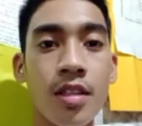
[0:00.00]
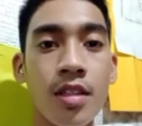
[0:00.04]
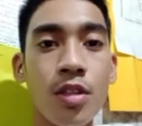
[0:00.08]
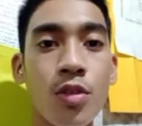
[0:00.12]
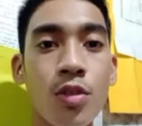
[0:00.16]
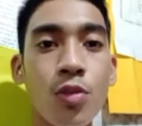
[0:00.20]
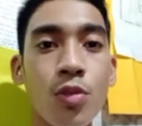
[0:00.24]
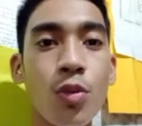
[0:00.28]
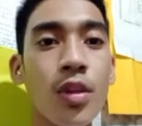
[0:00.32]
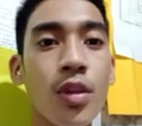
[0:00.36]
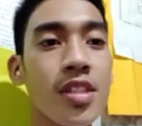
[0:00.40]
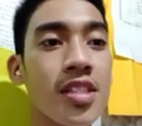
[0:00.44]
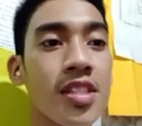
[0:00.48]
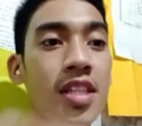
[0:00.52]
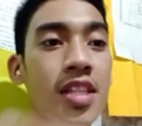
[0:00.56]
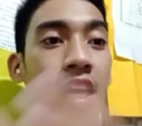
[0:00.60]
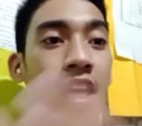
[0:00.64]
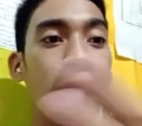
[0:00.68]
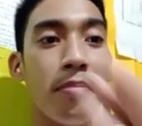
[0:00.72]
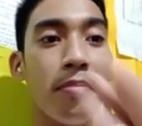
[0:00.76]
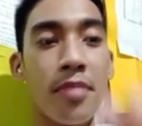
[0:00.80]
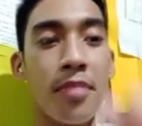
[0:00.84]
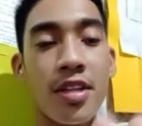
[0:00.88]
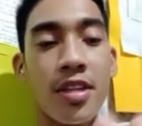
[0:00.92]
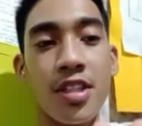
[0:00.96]
What's a
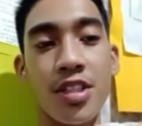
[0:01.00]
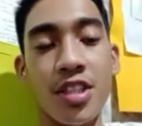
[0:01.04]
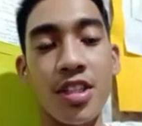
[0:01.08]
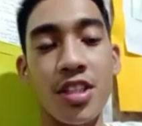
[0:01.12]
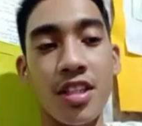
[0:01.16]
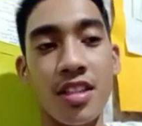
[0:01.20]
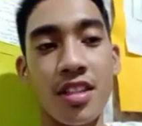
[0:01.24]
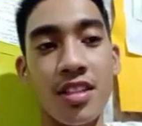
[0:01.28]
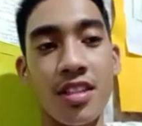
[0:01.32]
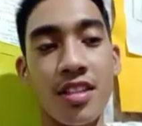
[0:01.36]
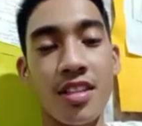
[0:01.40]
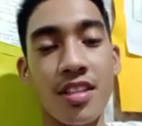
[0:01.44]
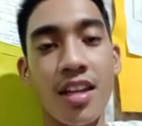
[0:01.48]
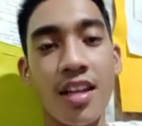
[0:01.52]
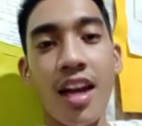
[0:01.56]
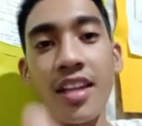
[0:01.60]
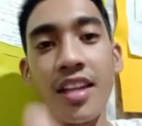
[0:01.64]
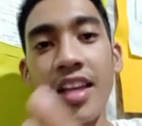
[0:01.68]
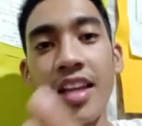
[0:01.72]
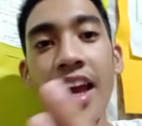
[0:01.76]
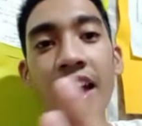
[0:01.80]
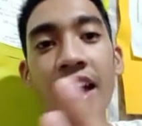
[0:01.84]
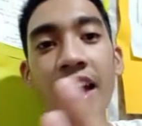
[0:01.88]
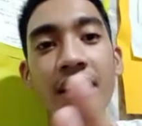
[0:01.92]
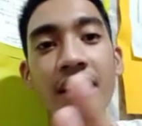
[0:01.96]
merchant?
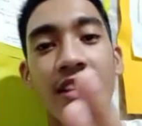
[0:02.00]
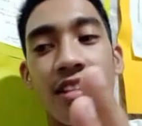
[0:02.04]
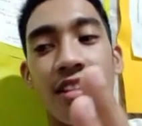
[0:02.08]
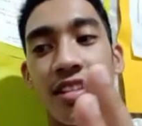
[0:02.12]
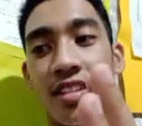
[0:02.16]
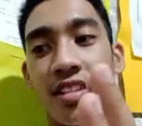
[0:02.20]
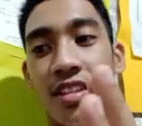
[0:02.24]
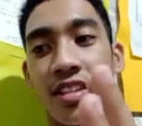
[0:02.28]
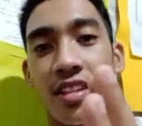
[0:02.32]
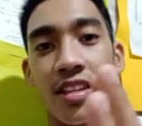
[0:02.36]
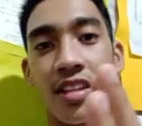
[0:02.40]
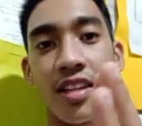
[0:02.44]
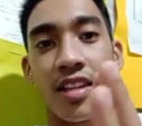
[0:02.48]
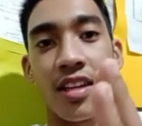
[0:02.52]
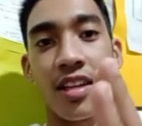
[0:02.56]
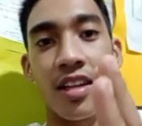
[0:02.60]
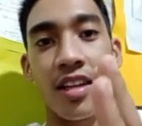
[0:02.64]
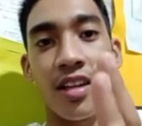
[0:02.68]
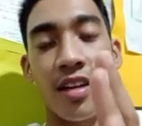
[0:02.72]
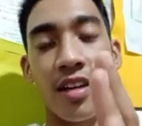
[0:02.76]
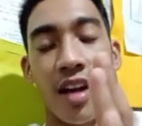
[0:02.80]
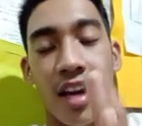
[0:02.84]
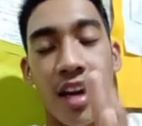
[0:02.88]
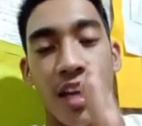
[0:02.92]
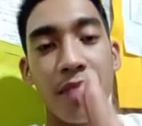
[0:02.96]
Again,
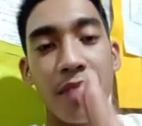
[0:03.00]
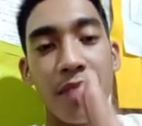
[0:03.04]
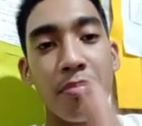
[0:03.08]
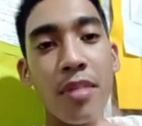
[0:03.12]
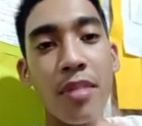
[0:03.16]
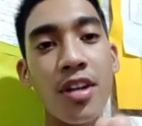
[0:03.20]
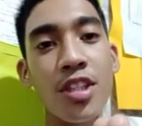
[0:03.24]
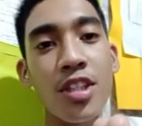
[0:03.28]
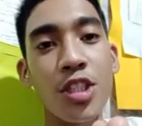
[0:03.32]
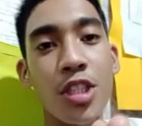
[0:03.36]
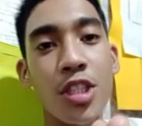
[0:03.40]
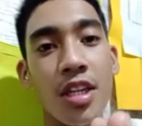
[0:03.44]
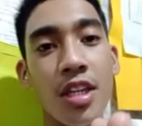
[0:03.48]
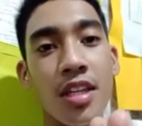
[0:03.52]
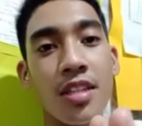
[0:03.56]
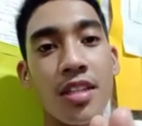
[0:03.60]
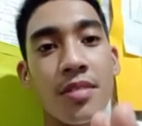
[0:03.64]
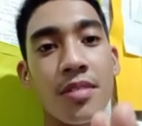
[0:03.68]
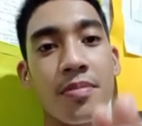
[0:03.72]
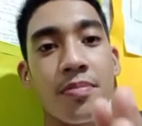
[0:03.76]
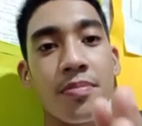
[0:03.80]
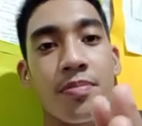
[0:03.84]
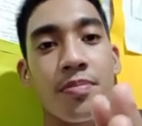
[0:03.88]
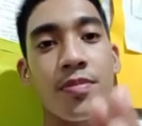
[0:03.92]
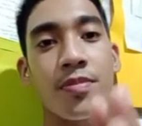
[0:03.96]
a merchant,
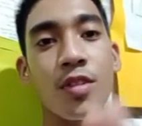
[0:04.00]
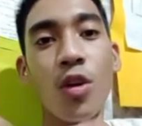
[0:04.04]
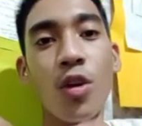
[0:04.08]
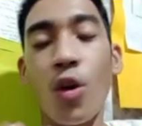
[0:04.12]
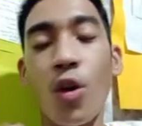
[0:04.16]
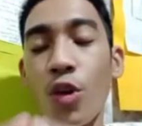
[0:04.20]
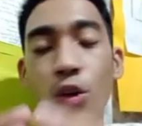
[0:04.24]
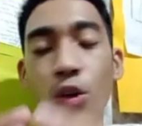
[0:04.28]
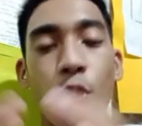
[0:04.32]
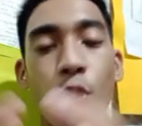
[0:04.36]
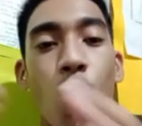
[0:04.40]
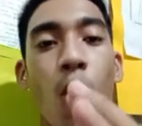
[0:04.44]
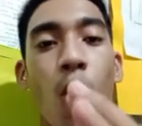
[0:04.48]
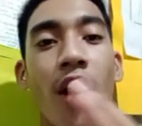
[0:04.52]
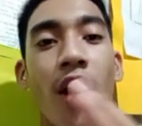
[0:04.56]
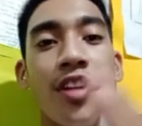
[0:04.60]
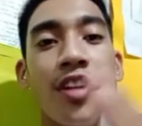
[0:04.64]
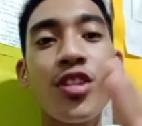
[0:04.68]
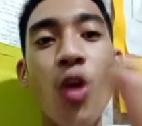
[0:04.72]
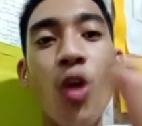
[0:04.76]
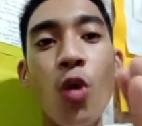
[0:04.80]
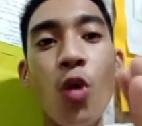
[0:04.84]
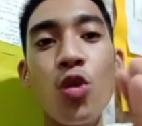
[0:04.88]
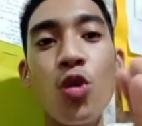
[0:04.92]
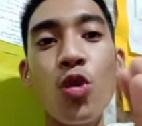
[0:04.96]
or who are
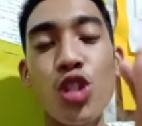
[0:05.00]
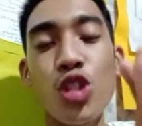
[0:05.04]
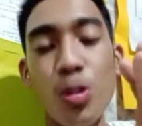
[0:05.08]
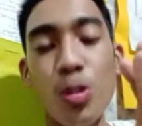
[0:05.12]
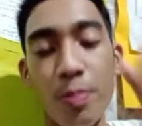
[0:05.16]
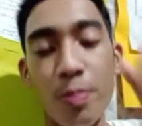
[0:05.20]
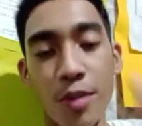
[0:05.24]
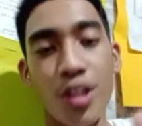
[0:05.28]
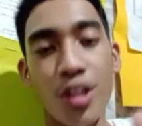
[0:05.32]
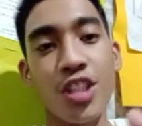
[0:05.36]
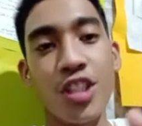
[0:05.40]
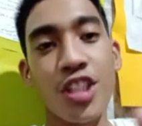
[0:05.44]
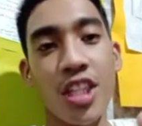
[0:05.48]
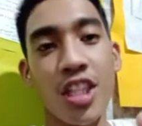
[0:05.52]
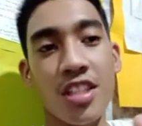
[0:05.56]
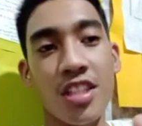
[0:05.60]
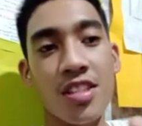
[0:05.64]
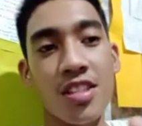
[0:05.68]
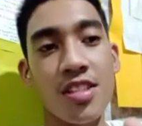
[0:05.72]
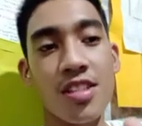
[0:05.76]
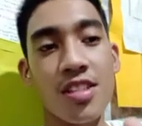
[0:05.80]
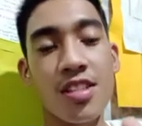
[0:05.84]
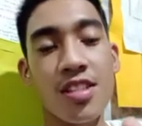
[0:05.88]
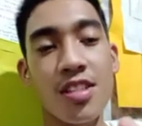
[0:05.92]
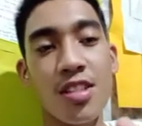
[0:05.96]
those
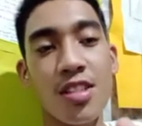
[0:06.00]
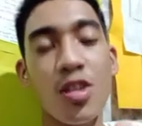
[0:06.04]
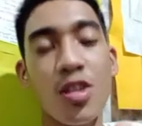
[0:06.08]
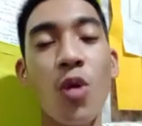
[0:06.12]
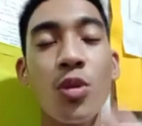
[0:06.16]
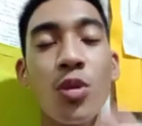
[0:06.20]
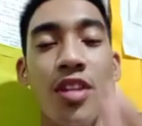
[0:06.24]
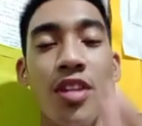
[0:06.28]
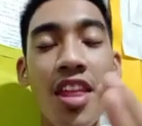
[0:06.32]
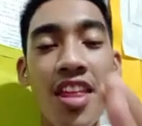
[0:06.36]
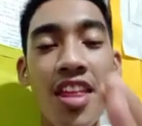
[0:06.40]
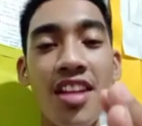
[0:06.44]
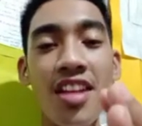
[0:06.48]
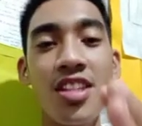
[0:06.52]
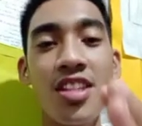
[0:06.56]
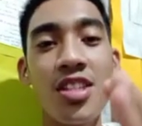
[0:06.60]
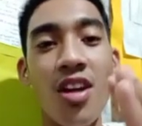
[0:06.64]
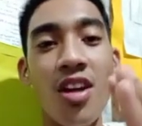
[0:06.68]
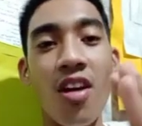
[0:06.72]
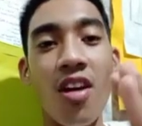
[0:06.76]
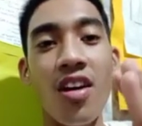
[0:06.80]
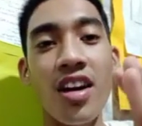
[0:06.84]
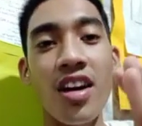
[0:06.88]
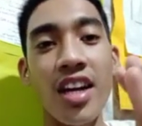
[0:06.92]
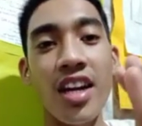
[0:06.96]
merchants? So these
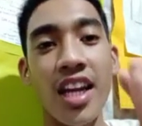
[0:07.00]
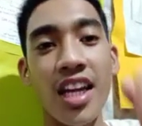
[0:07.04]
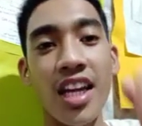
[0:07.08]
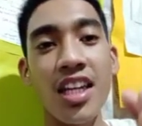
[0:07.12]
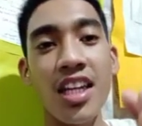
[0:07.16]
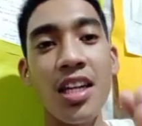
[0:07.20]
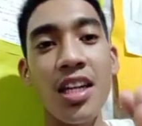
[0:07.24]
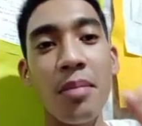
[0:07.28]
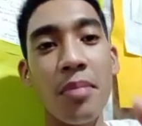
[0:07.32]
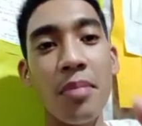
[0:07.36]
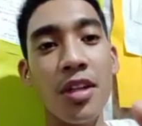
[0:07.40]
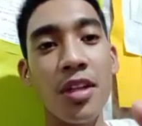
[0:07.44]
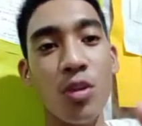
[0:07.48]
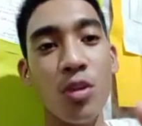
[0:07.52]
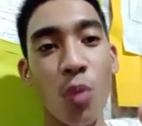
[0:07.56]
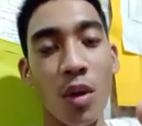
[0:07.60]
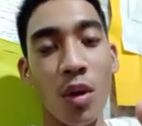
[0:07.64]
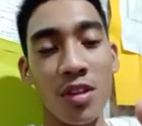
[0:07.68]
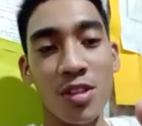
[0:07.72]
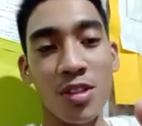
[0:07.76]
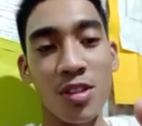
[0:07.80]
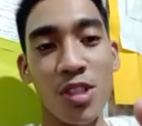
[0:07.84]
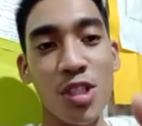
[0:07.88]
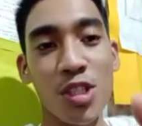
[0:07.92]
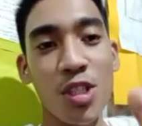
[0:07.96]
are
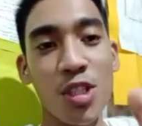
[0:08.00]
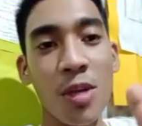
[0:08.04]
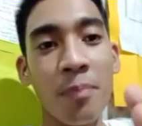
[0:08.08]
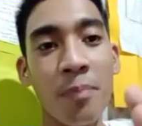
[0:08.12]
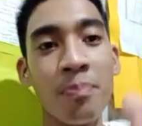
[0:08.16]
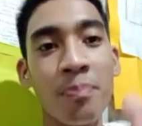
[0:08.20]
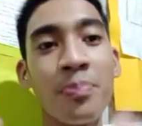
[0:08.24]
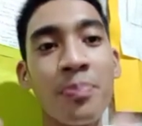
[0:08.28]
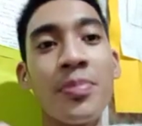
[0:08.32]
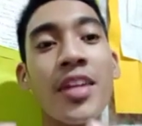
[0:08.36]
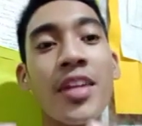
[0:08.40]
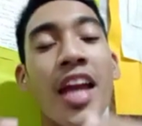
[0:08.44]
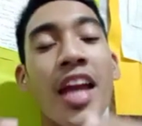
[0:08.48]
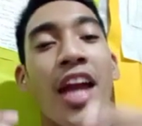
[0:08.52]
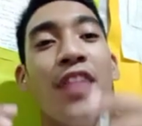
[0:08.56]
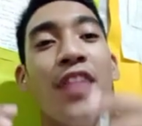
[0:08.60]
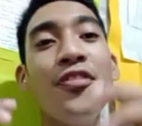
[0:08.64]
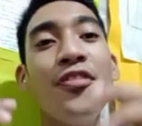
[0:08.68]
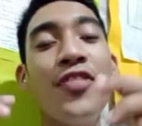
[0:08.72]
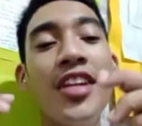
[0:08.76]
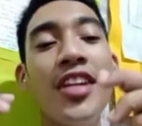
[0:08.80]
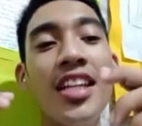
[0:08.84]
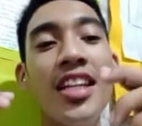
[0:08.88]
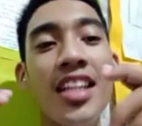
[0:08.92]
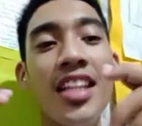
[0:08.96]
individuals
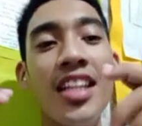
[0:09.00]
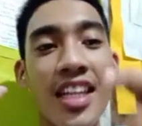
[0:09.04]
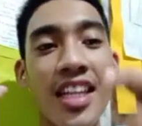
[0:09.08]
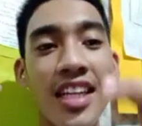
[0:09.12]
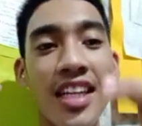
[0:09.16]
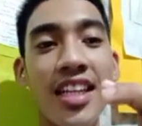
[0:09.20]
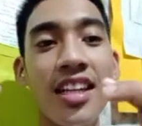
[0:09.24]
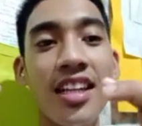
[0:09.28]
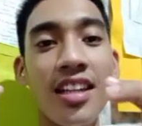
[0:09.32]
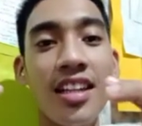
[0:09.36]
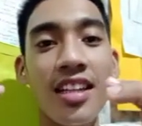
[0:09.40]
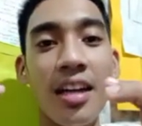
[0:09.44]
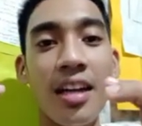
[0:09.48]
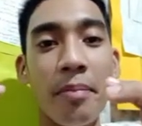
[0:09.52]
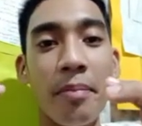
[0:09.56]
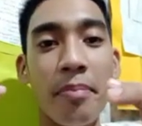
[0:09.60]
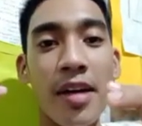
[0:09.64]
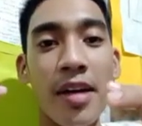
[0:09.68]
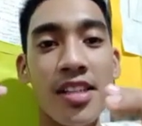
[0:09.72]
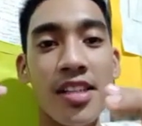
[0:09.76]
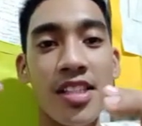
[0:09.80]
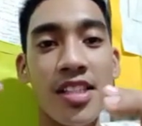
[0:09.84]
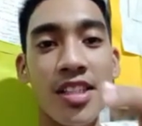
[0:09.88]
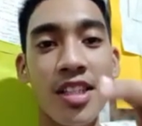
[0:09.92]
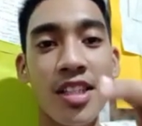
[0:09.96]
having legal
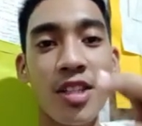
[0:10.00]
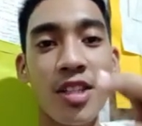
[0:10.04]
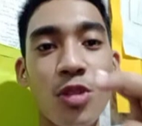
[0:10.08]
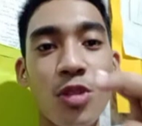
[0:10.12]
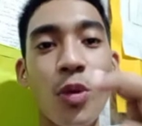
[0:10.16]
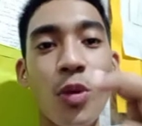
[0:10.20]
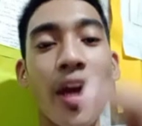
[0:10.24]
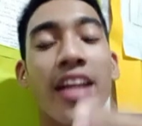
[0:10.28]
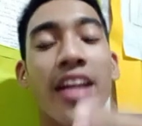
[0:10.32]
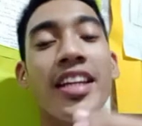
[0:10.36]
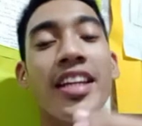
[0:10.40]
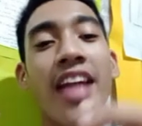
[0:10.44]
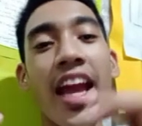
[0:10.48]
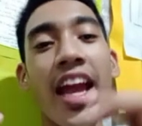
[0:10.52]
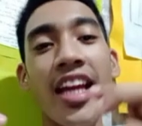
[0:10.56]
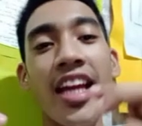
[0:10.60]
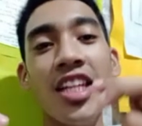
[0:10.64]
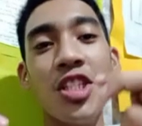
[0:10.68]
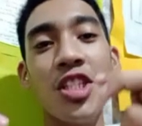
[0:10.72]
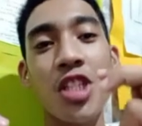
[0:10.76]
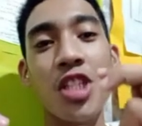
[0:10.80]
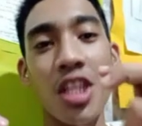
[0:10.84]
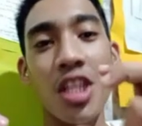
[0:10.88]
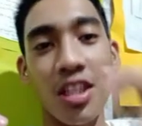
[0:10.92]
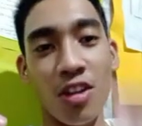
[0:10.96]
capacity
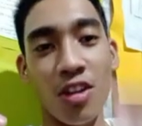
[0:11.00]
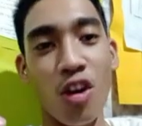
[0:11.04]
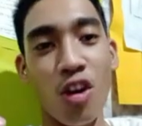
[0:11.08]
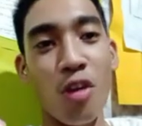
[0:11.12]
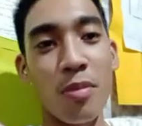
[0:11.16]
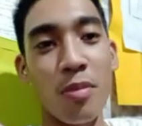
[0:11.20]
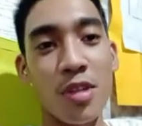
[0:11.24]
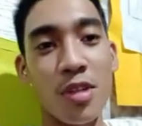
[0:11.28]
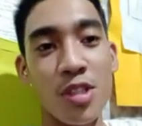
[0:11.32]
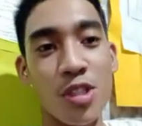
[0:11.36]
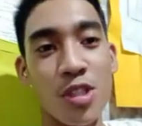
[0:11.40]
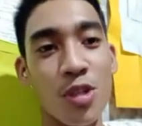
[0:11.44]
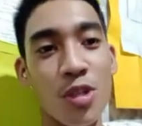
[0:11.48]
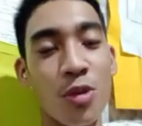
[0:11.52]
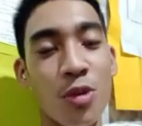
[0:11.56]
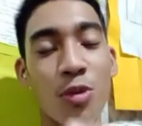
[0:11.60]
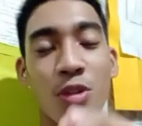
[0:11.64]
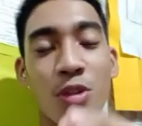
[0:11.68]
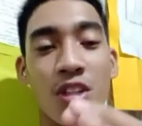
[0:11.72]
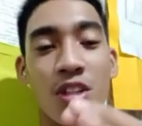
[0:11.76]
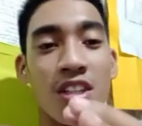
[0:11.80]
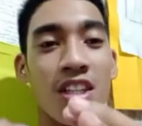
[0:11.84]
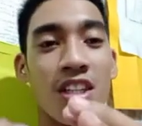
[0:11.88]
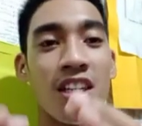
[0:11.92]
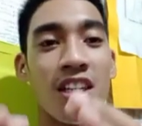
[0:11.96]
engage in commerce. So
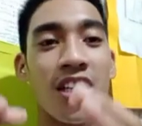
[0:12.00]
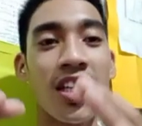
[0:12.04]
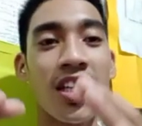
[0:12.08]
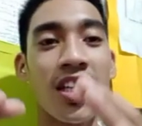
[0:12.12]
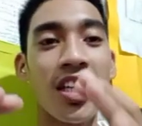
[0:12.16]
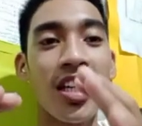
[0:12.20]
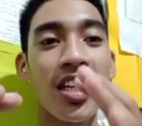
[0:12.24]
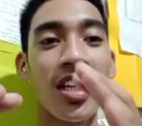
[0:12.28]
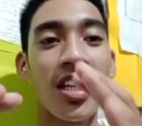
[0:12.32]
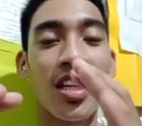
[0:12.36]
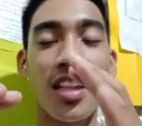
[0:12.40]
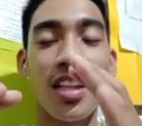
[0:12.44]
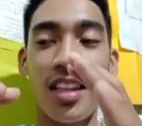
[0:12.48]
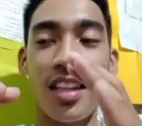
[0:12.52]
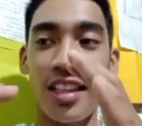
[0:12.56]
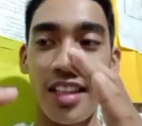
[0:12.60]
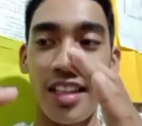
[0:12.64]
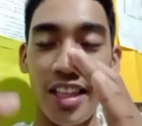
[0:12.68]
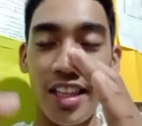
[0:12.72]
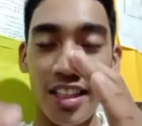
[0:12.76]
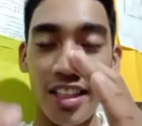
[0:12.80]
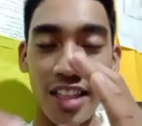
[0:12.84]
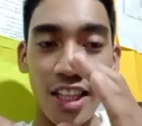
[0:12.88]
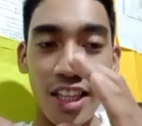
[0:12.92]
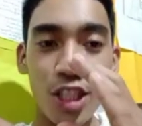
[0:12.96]

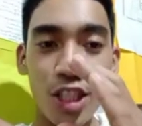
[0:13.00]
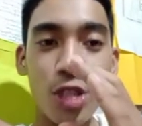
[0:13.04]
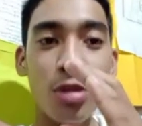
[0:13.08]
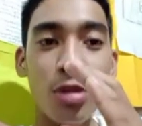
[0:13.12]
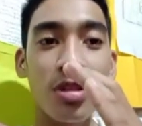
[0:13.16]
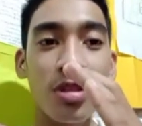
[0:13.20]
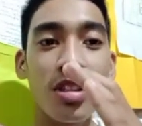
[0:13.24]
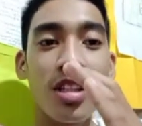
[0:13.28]
this